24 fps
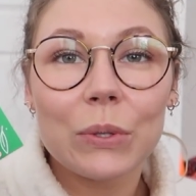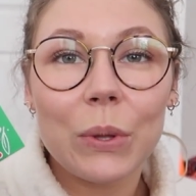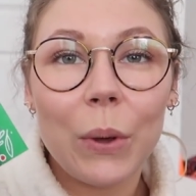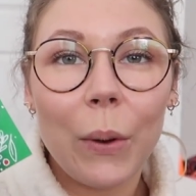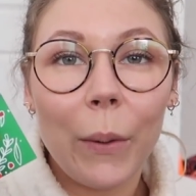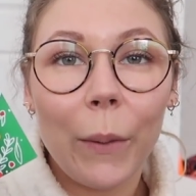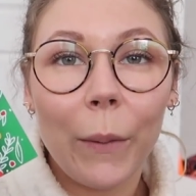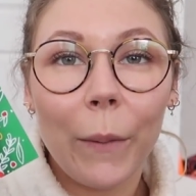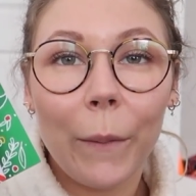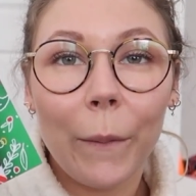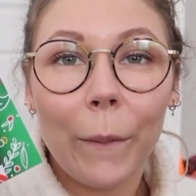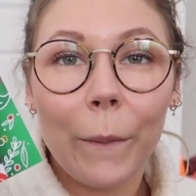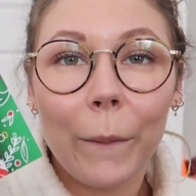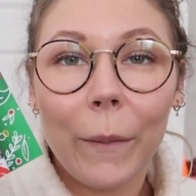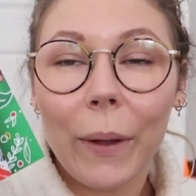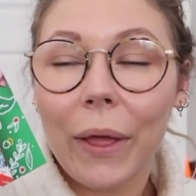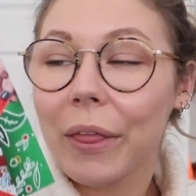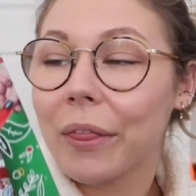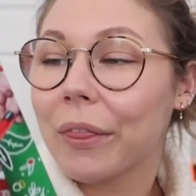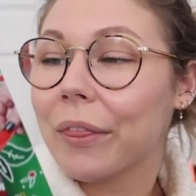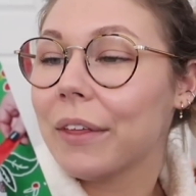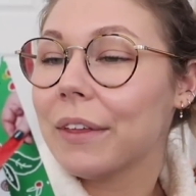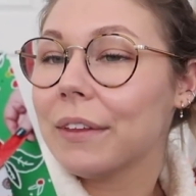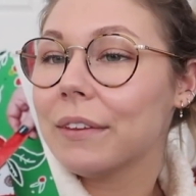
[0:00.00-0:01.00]
So
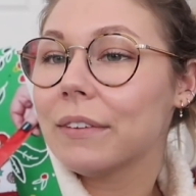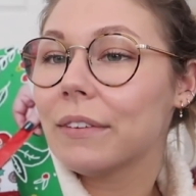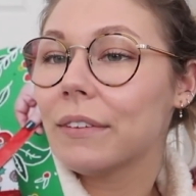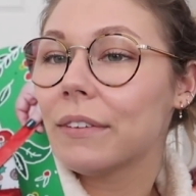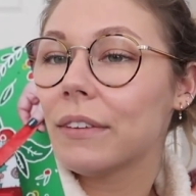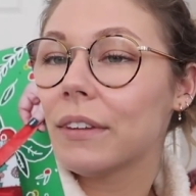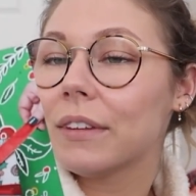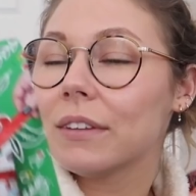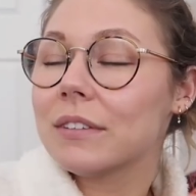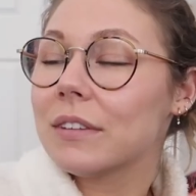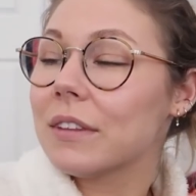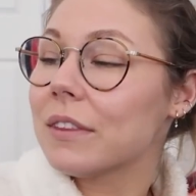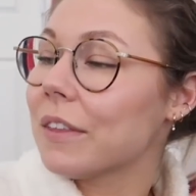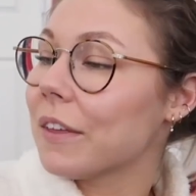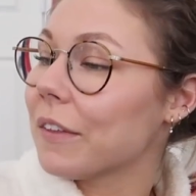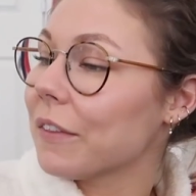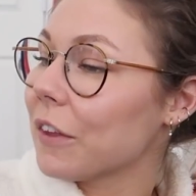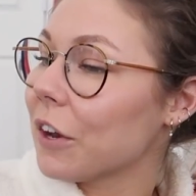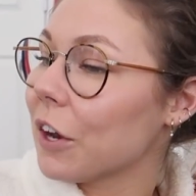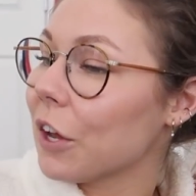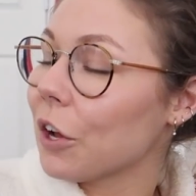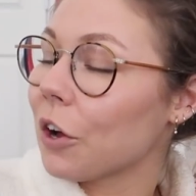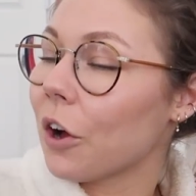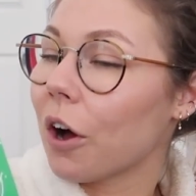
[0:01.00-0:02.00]
this is the
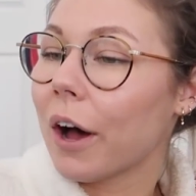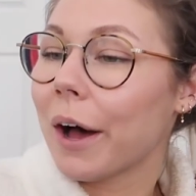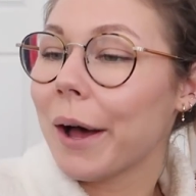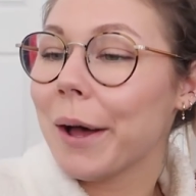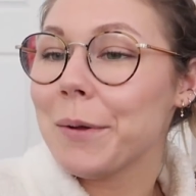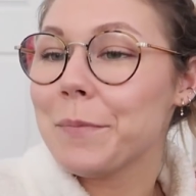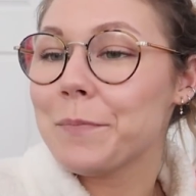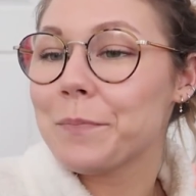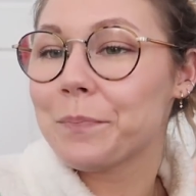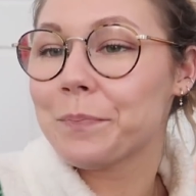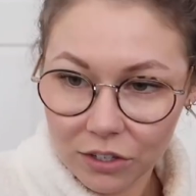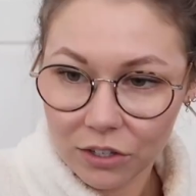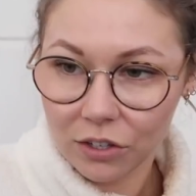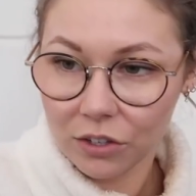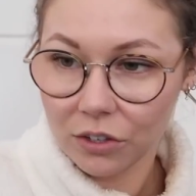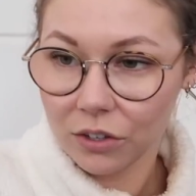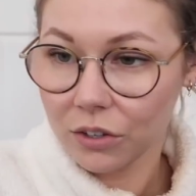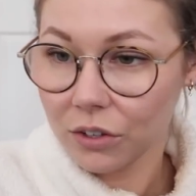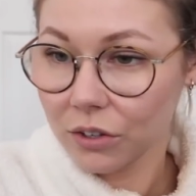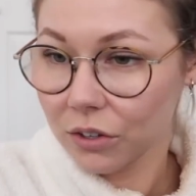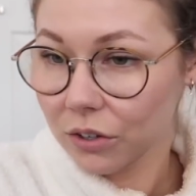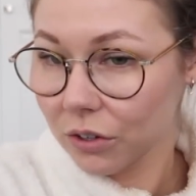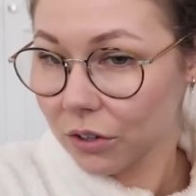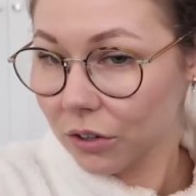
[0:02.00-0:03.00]
thing that I got.
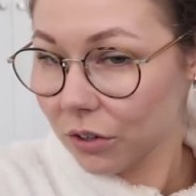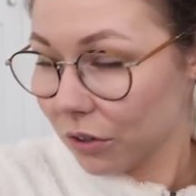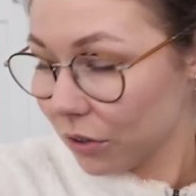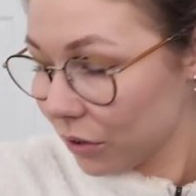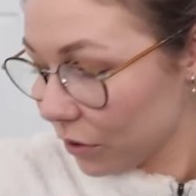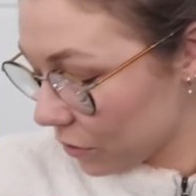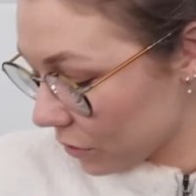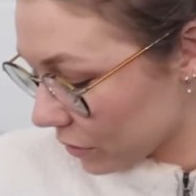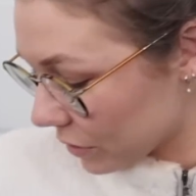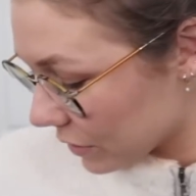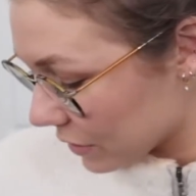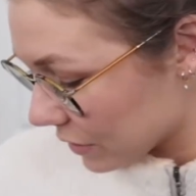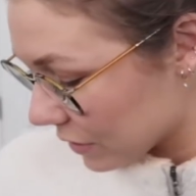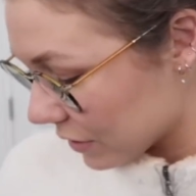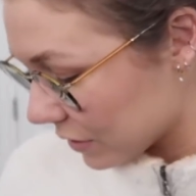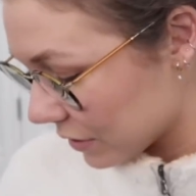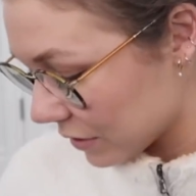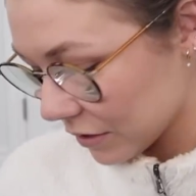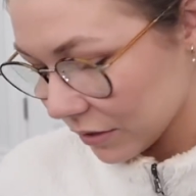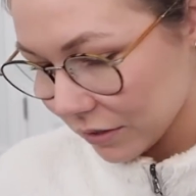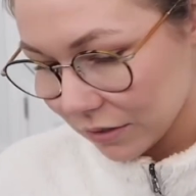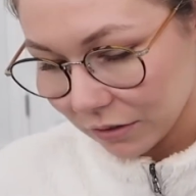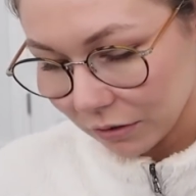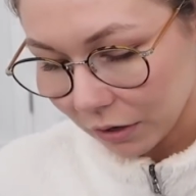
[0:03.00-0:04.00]
Cute!
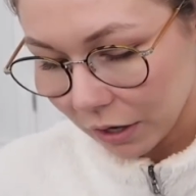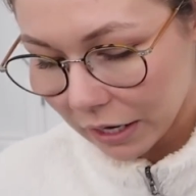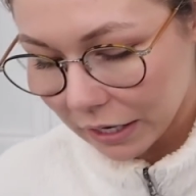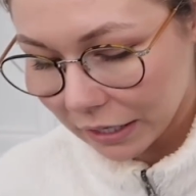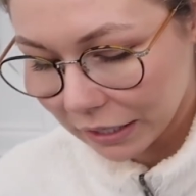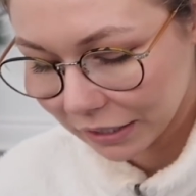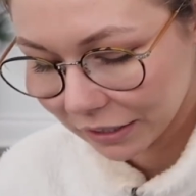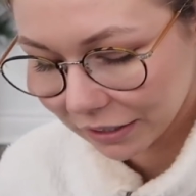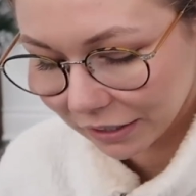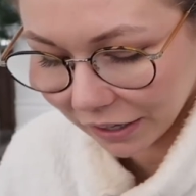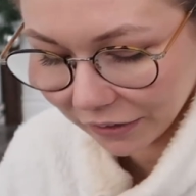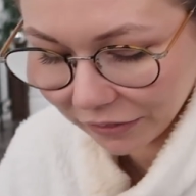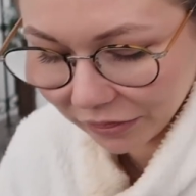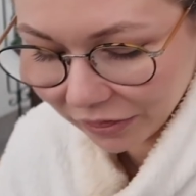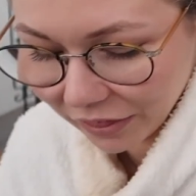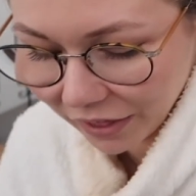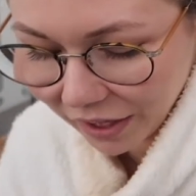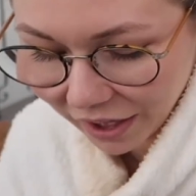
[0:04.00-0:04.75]
I didn't get